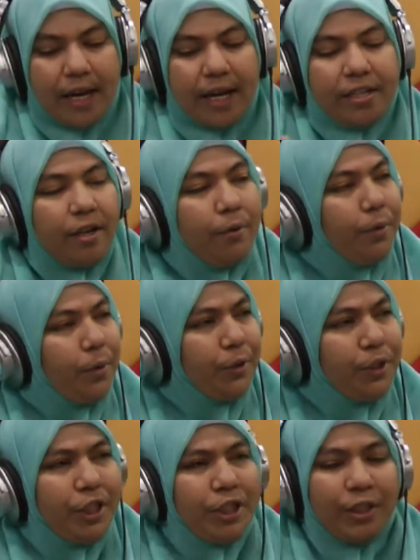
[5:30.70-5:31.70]
is our role
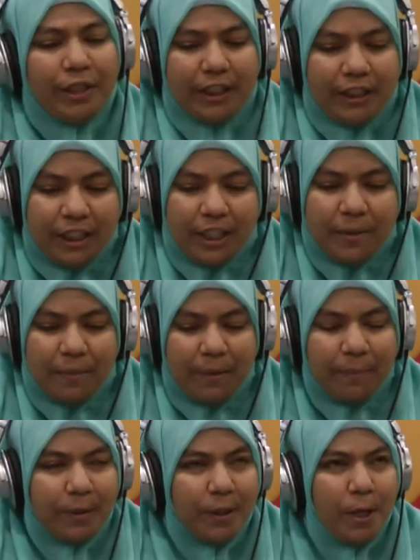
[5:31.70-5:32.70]
just to listen to
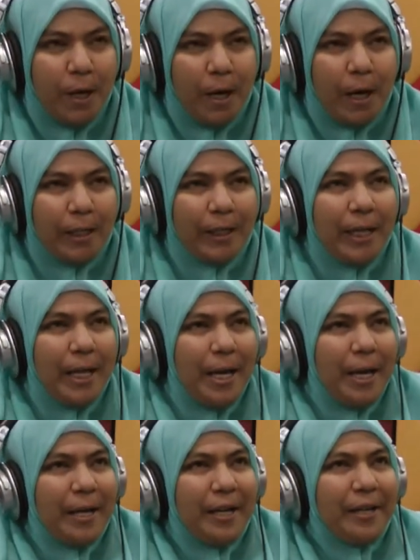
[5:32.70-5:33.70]
people talk?
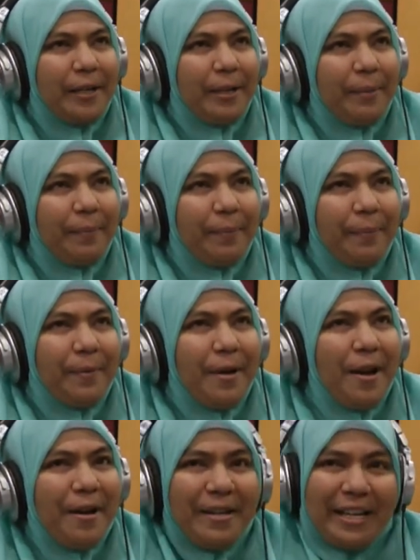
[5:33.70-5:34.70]

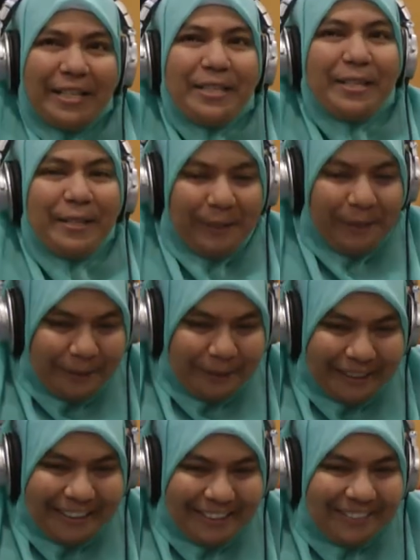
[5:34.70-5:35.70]
Not
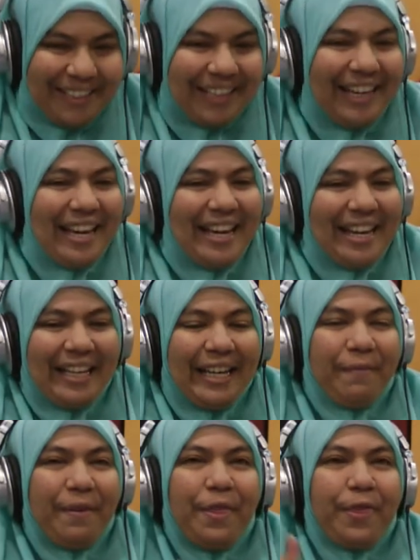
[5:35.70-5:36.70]
necessarily, okay?
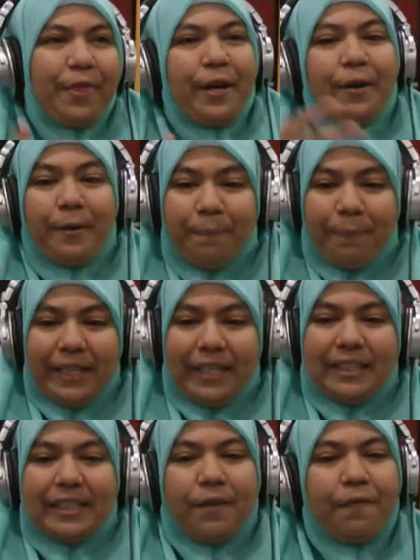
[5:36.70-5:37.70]
Even therapy
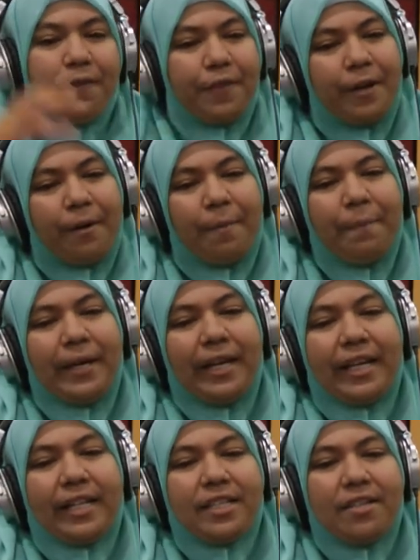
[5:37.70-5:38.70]
itself.
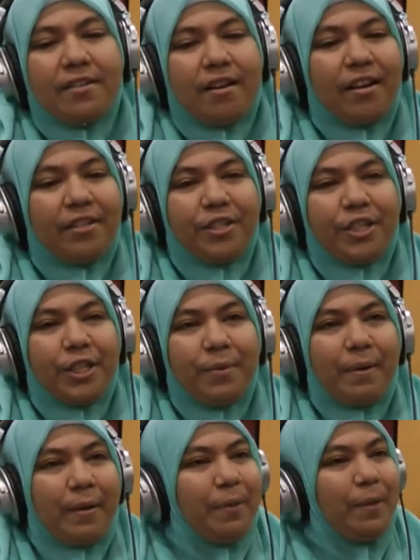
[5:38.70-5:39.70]
Therapy is not just
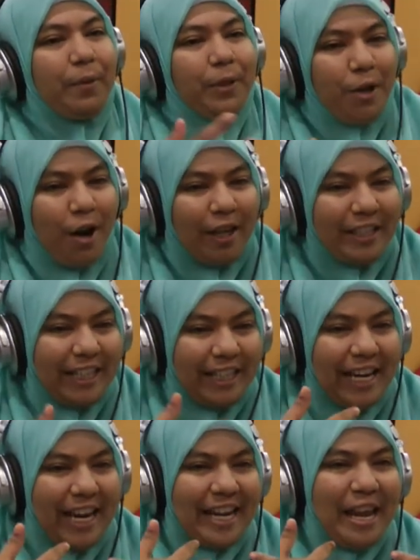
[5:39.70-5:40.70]
about people
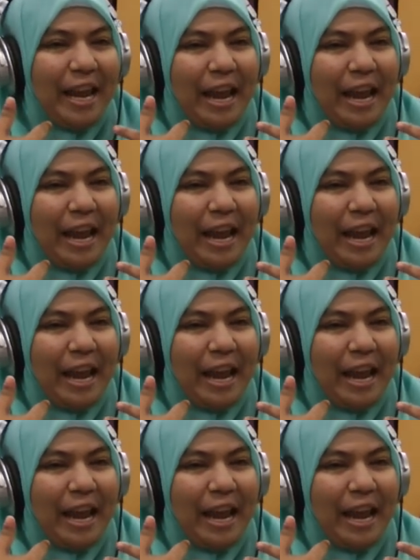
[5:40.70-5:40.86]
talking and